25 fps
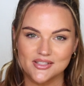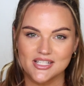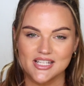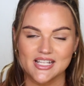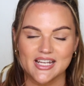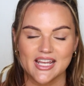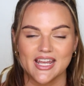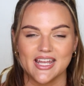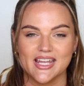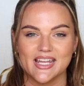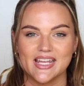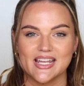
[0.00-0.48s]

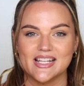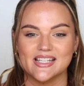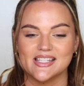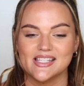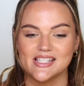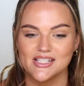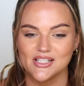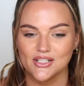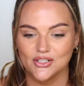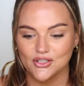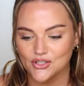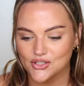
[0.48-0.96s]
today. It
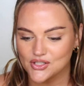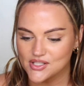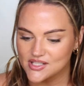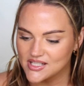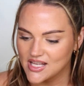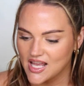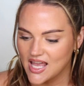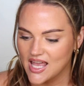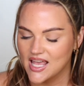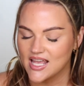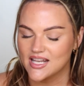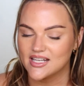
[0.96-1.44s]
still looks
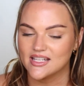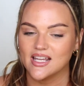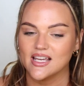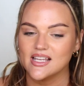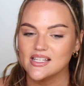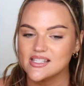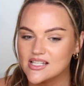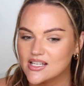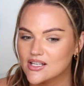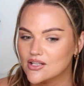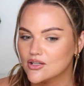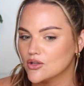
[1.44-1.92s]

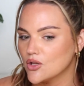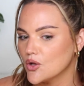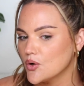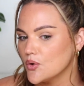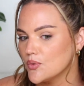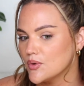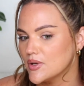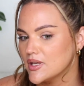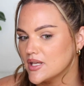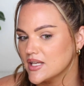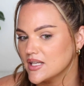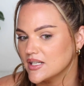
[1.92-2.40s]
nice and
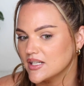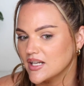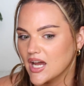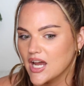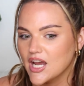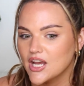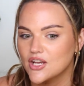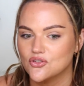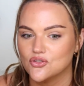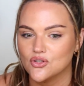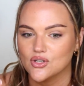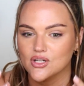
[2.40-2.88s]
glowy and
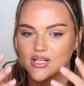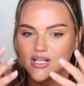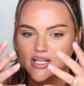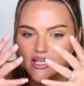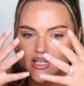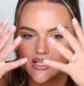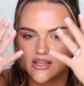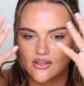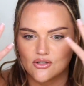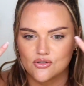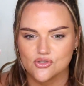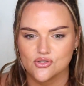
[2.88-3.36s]

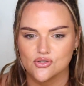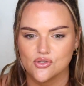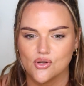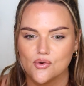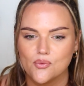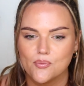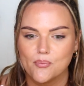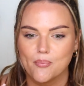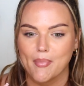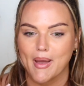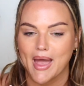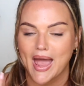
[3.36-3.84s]
hydrating, and there's
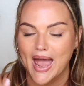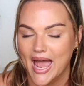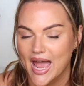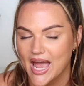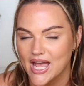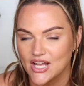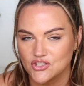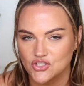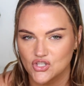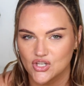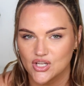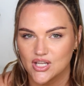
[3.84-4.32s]
no
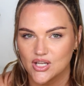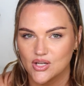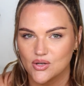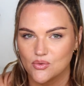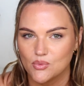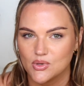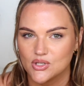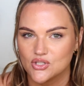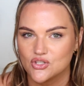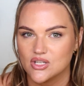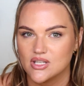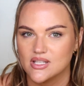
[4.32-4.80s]
patching,
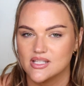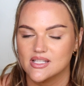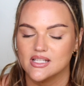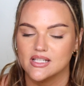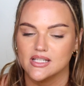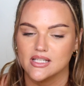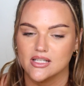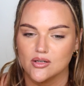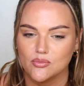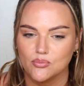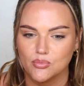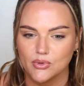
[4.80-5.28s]
which is a
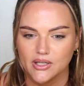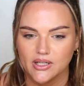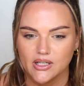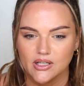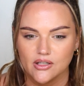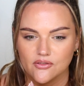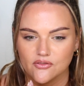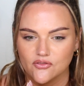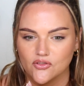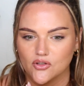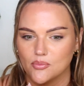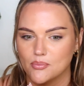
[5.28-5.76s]
deal
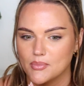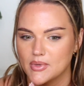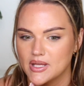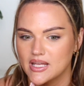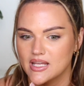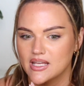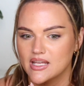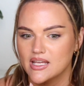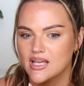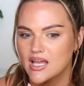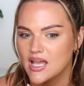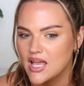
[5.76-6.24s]
breaker for
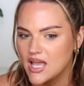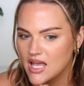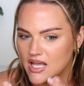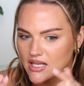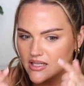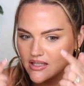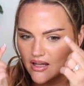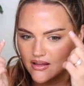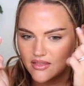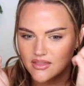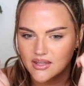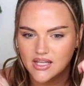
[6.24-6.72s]
me.
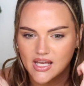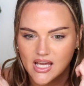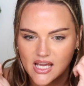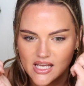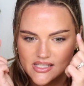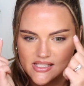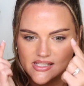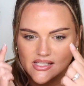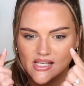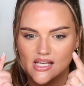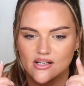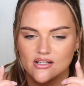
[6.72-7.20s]
Nothing
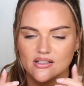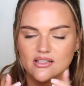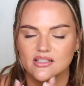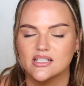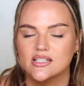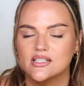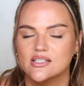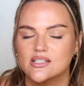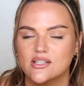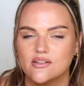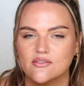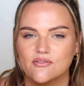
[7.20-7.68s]
has settled
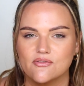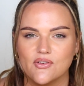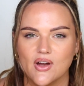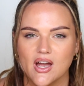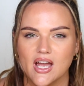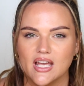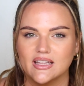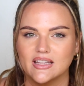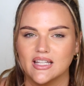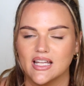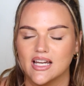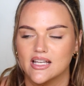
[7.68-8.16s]
into
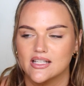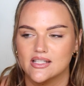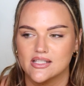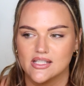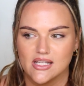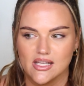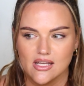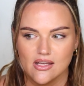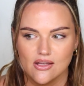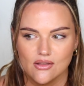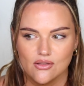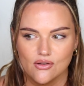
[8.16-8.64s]
fine lines
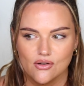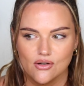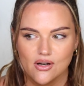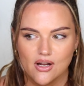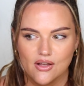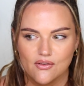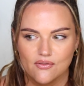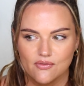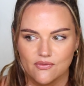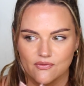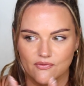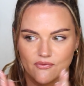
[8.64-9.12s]
either.
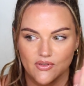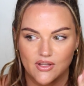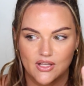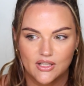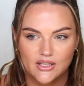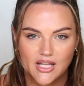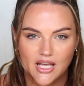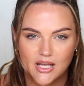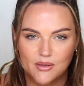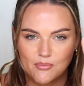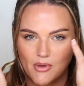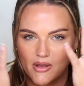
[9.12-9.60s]
I feel
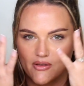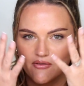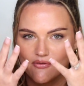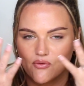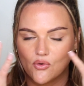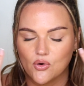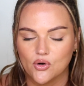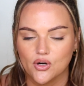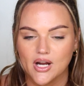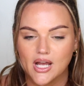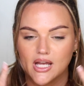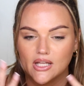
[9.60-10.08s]
like my
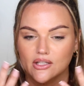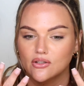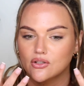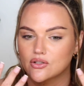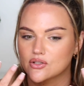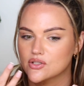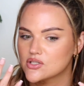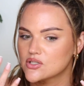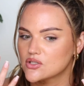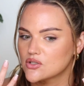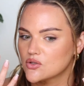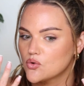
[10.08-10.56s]
forehead
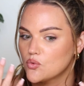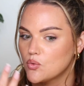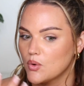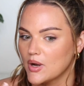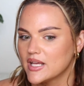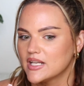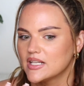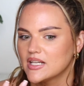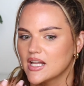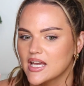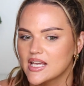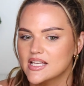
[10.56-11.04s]
looks
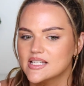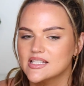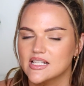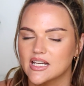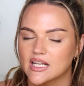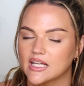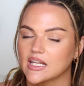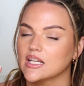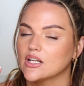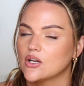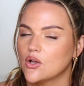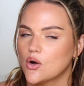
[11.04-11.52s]
quite nice, and
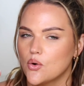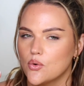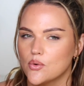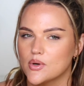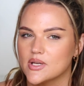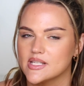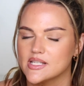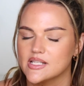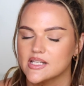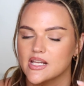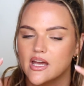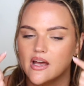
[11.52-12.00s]
I can
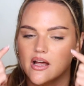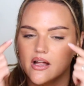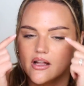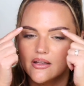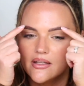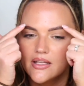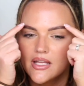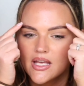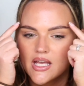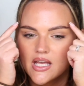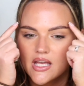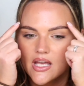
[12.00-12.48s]
always
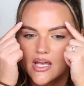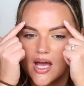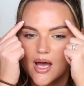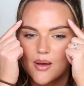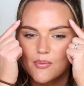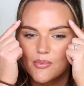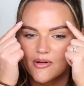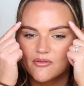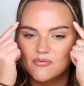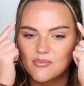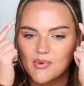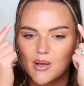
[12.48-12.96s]
tell
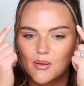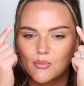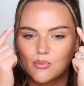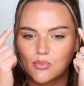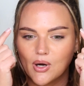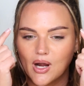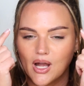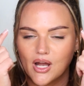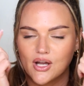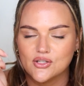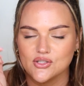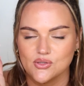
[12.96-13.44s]
above my
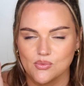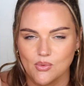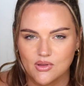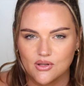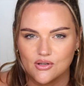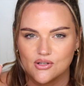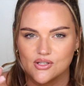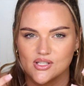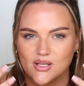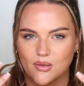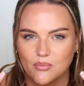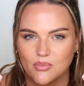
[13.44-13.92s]
brows
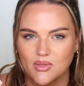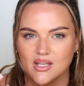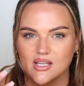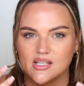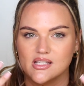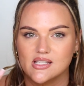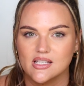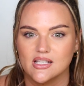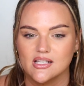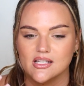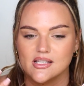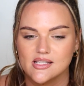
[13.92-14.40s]
whether
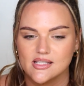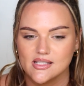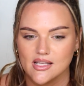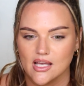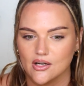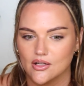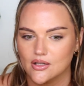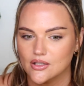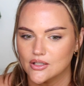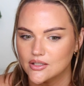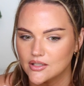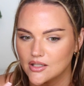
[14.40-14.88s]
something's gonna
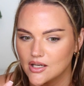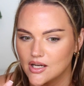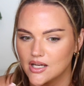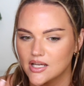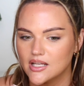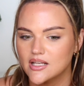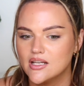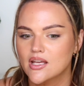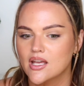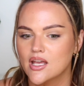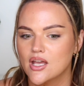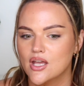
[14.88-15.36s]
settle or
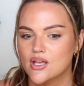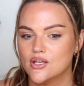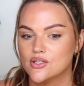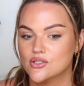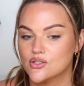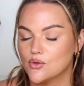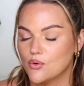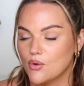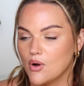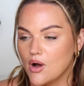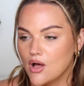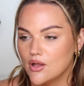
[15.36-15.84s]
not.
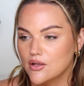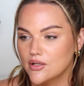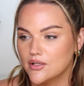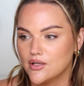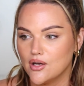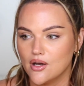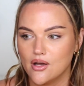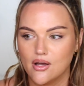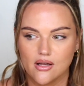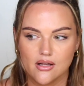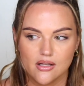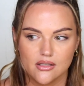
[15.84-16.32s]
So all in
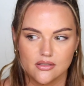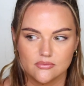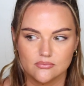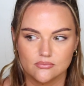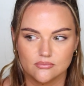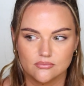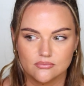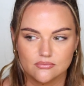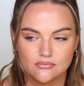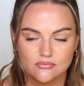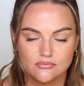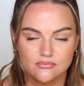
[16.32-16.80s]
all,
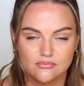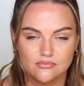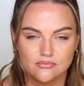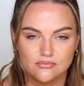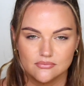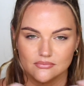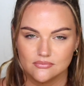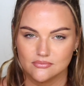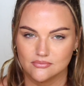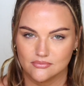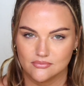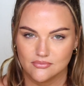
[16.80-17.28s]

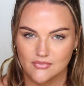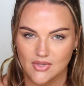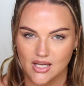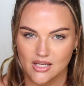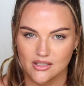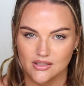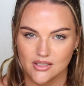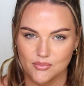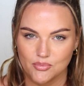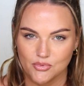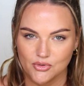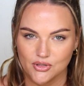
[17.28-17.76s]

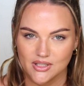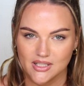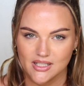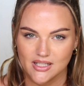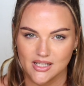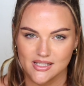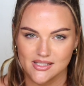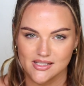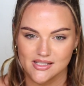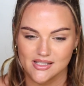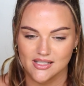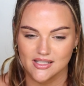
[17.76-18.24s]
held up really
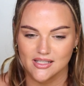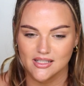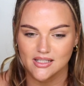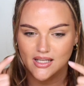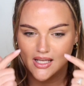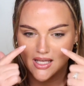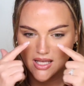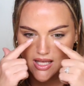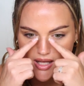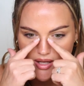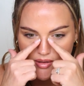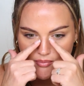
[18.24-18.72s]
nicely.
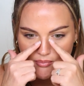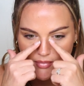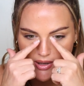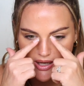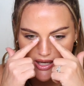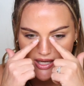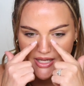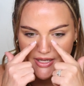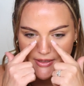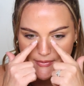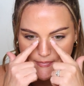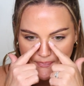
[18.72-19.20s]

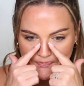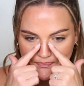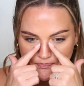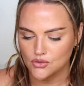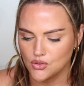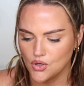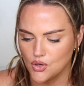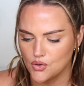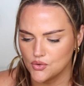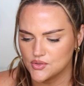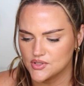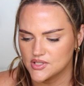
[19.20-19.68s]
My
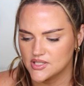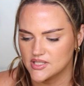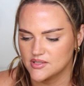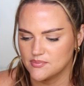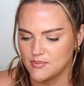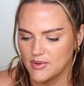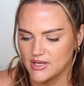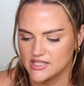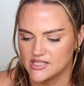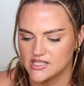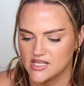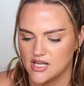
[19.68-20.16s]
nose is
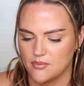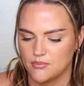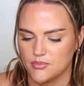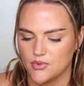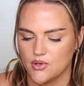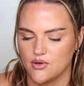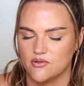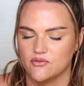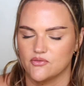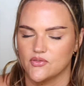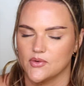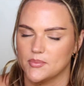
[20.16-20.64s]
messed up
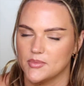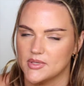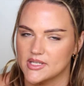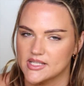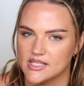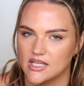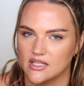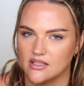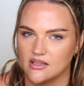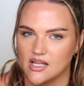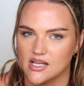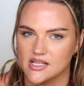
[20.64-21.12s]
though from the
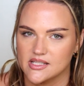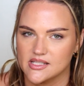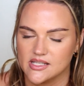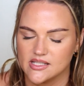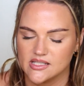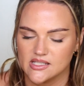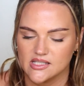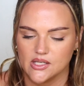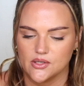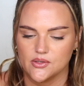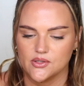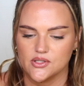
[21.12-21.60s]

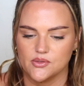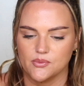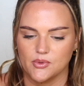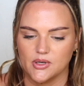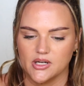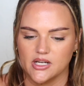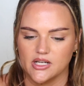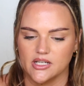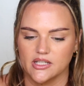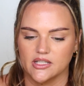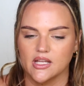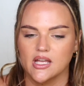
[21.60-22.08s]
sunglasses I was
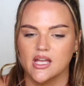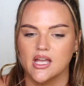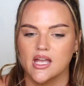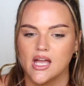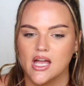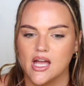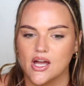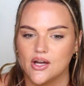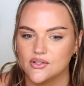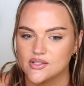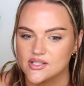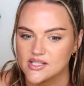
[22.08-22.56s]
wearing
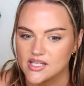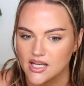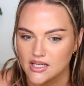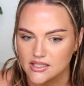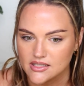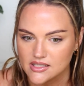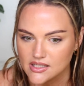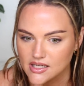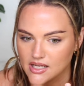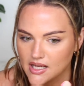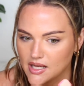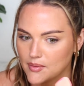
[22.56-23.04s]

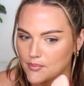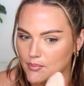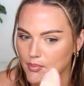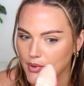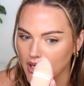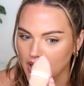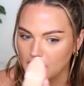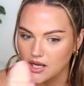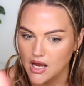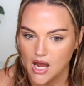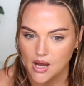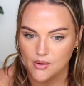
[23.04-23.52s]
outside today,
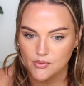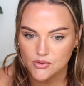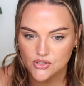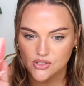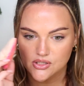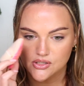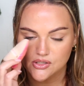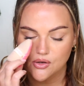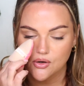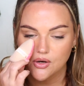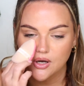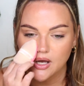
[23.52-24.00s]
but I would
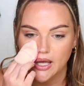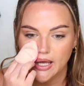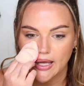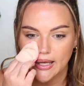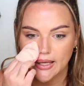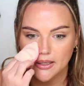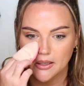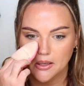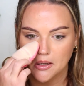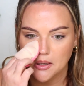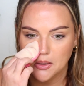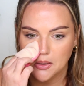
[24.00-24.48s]
just go
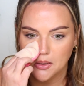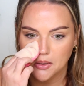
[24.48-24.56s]
ahead,